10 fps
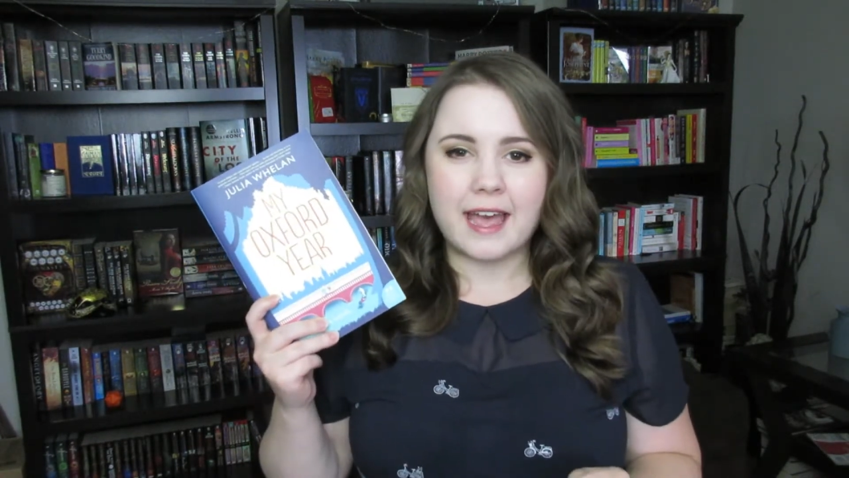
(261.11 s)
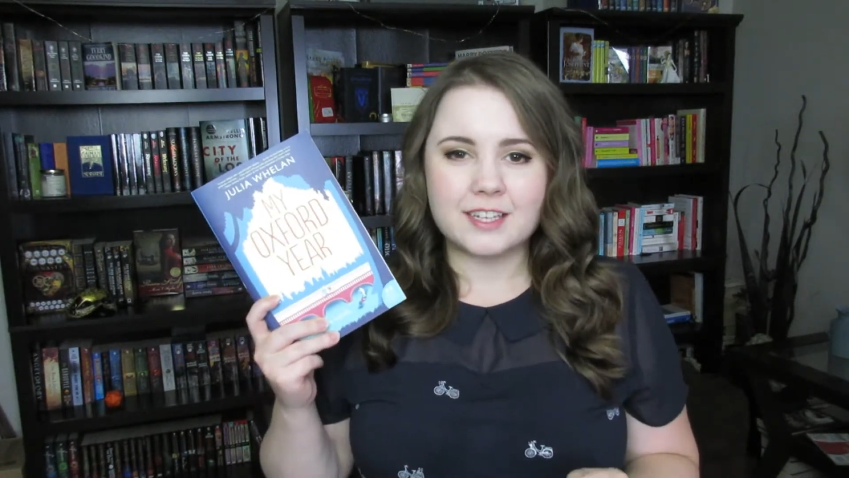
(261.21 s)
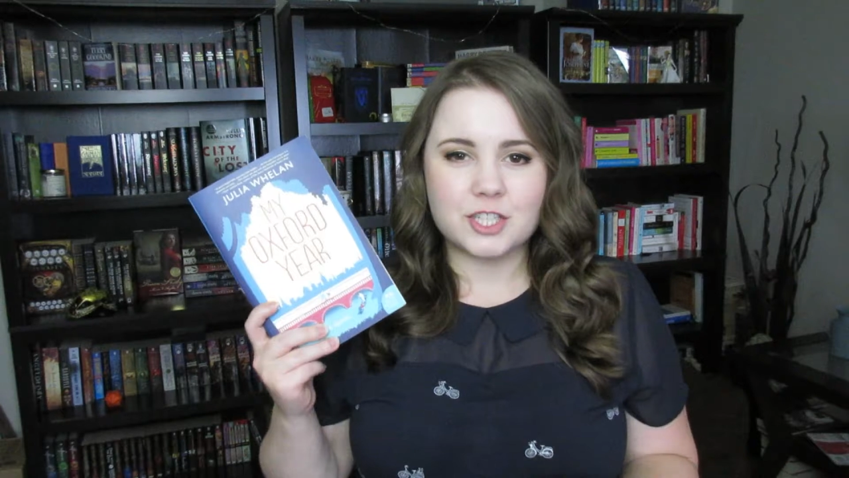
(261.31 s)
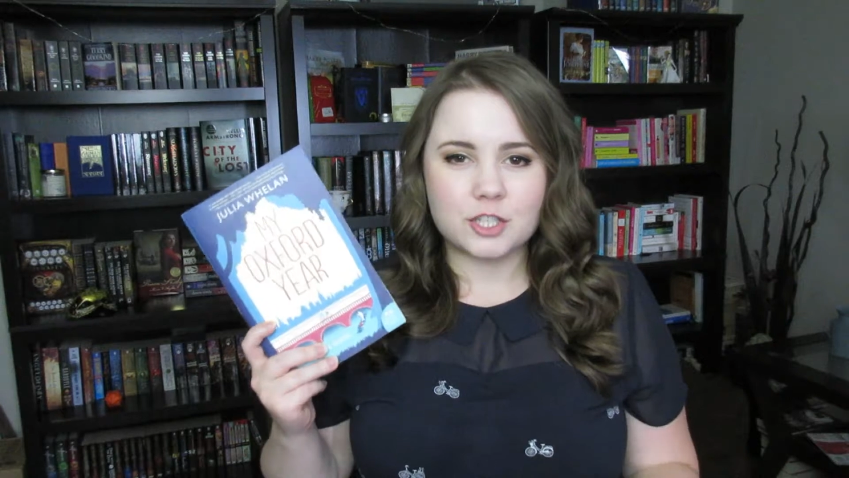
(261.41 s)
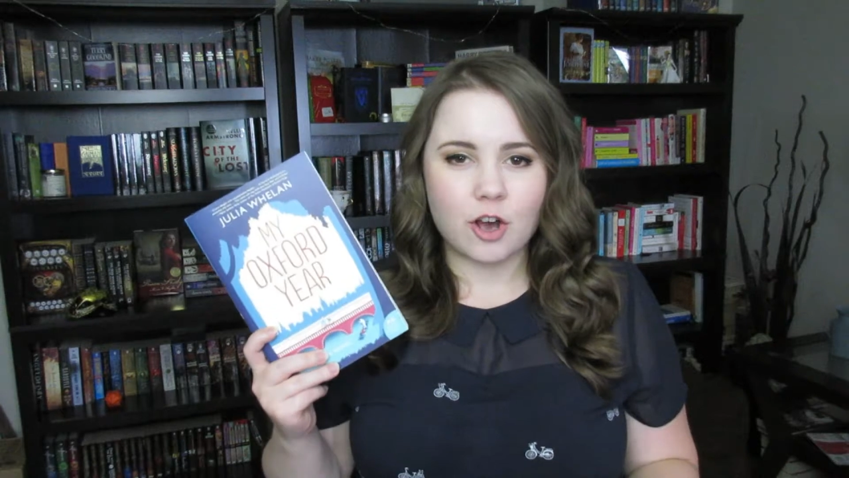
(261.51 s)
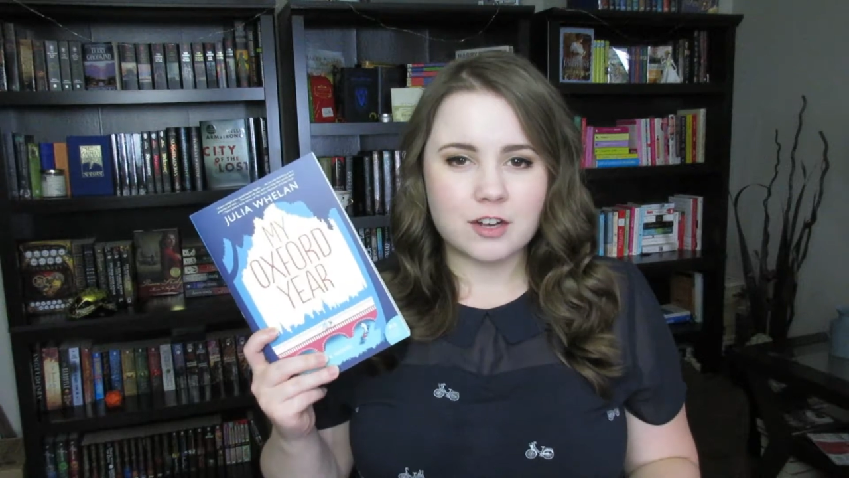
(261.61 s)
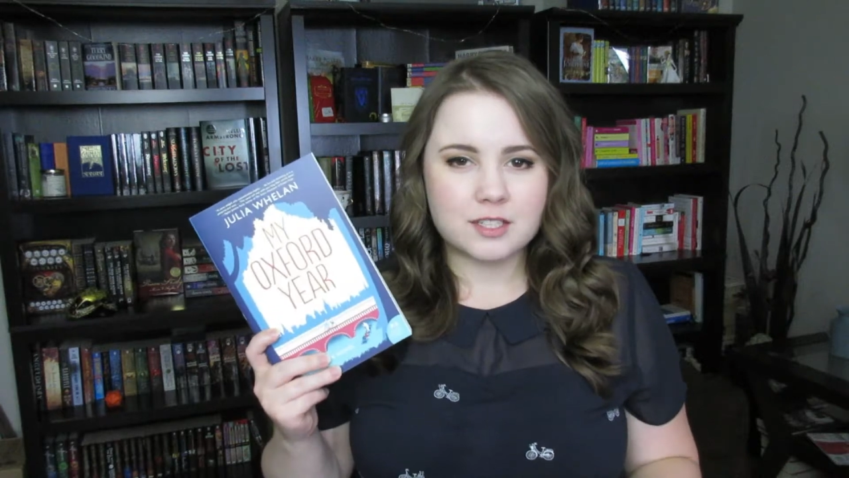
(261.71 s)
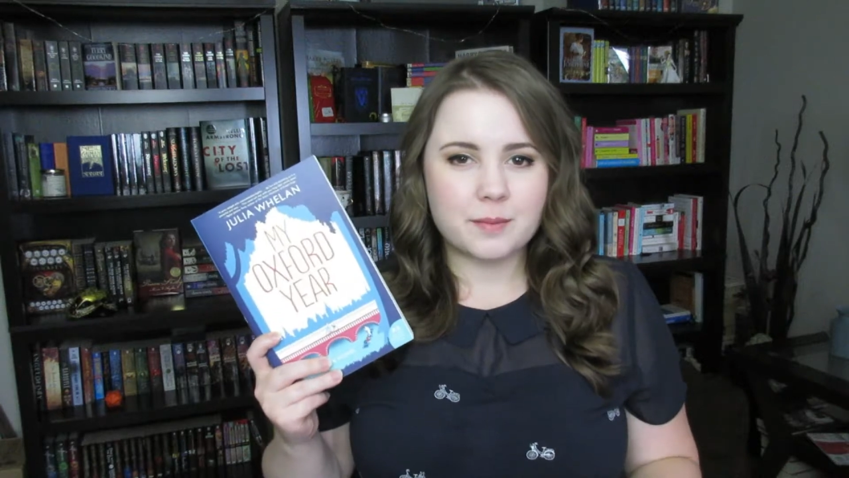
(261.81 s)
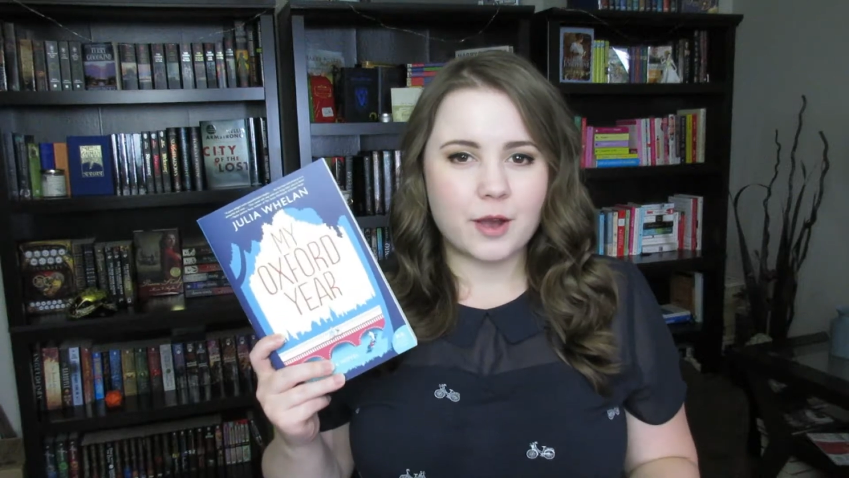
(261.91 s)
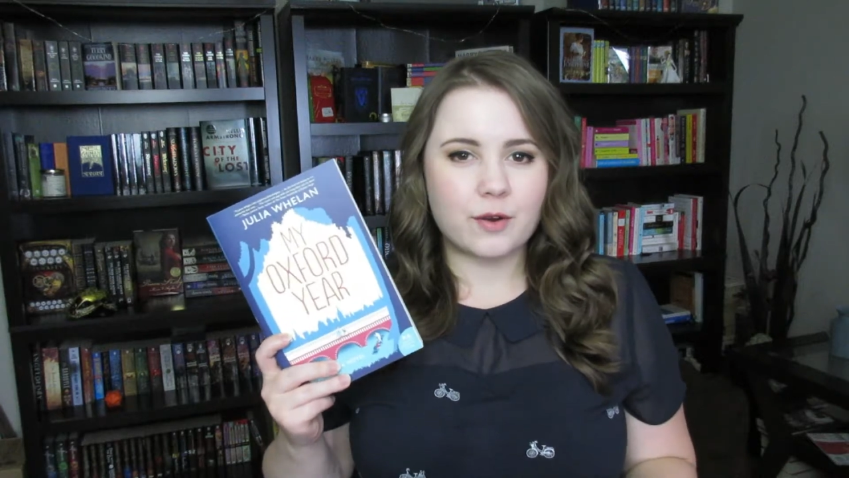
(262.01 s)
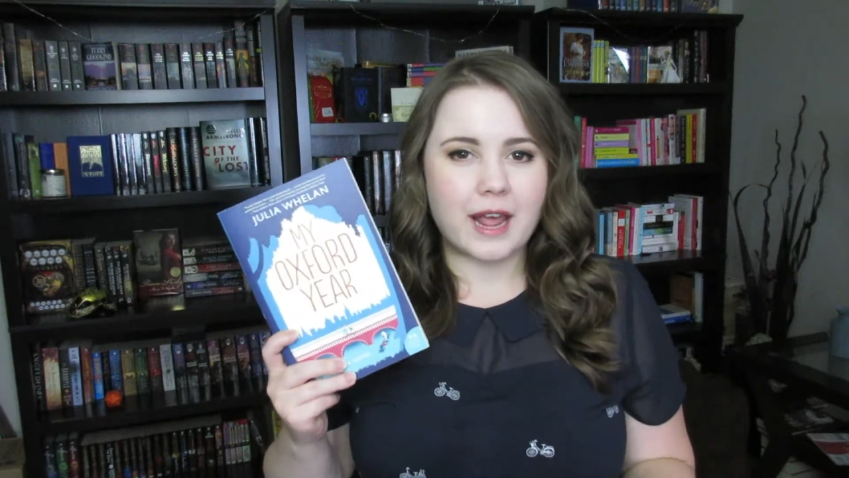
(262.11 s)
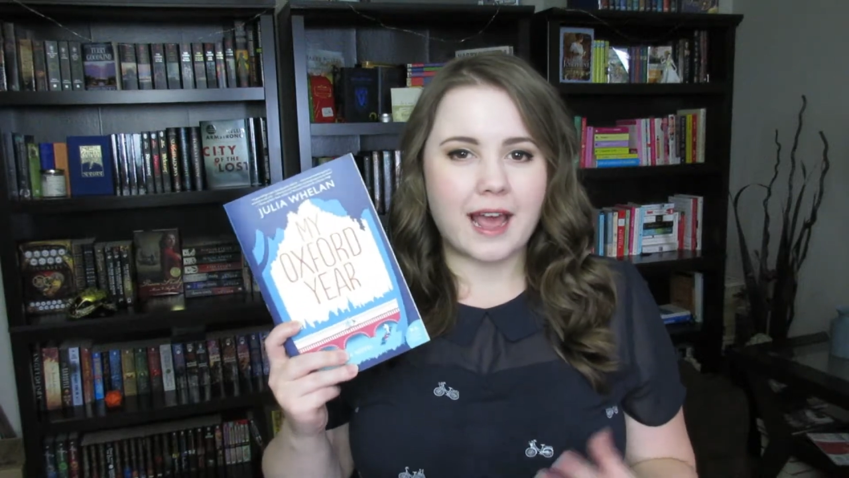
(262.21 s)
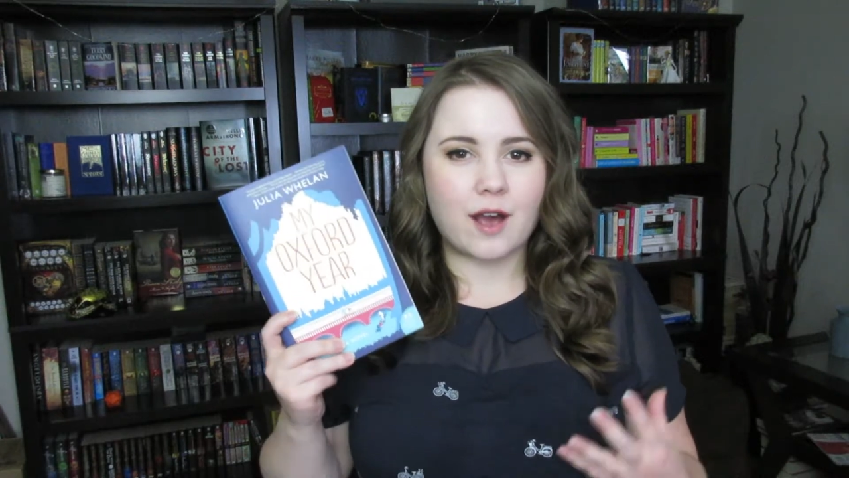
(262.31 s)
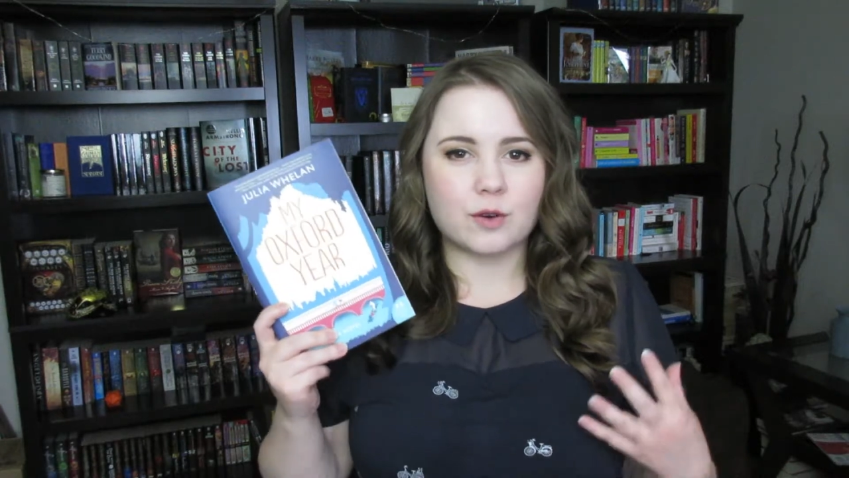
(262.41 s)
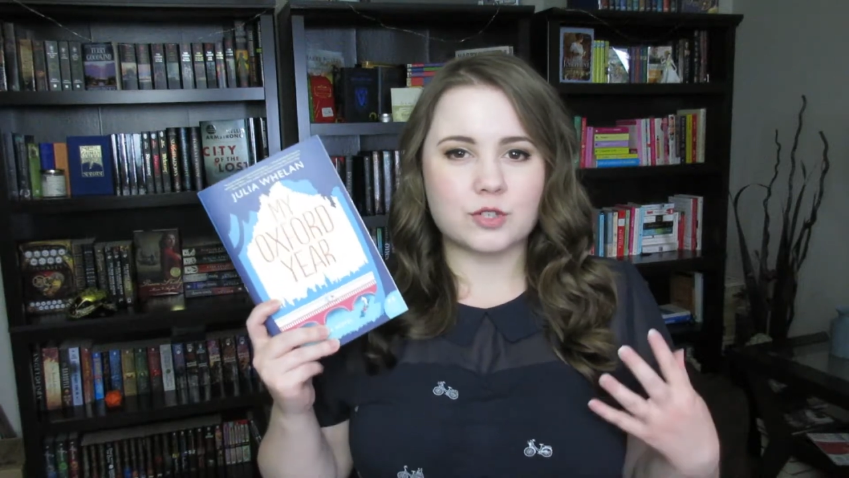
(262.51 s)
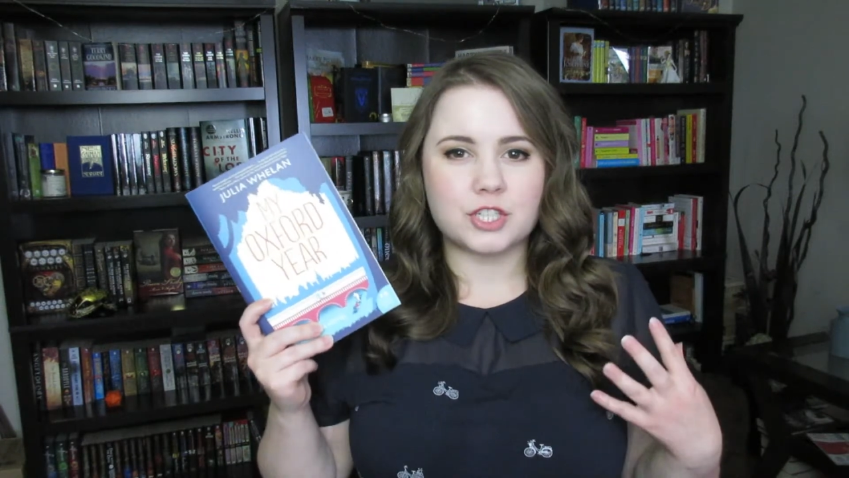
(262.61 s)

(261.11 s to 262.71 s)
and she talks about how